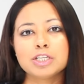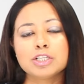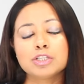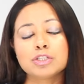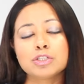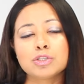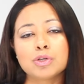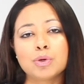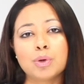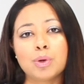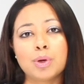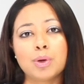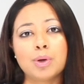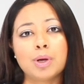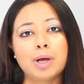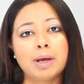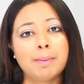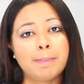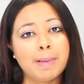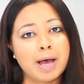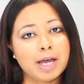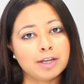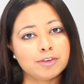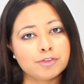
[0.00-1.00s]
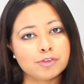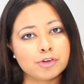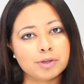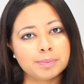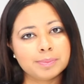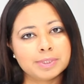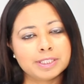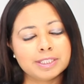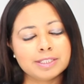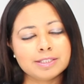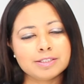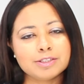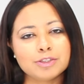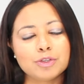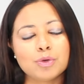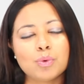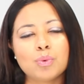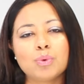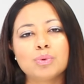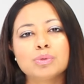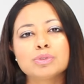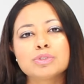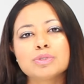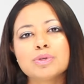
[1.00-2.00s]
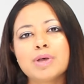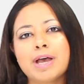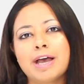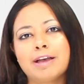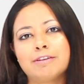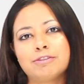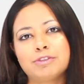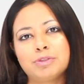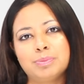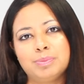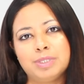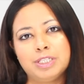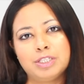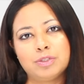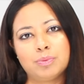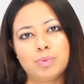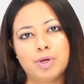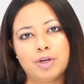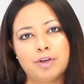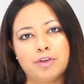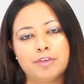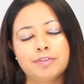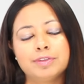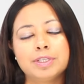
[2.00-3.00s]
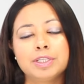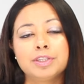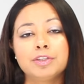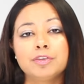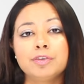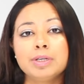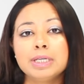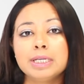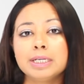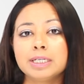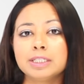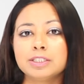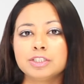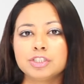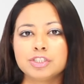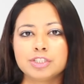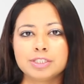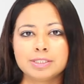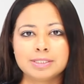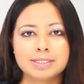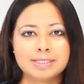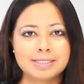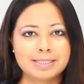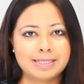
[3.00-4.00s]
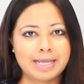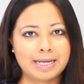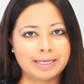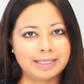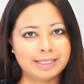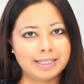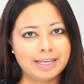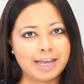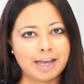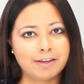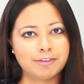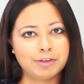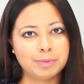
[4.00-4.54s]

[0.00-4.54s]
So apart from this, you also have to meet one of the three conditions that they have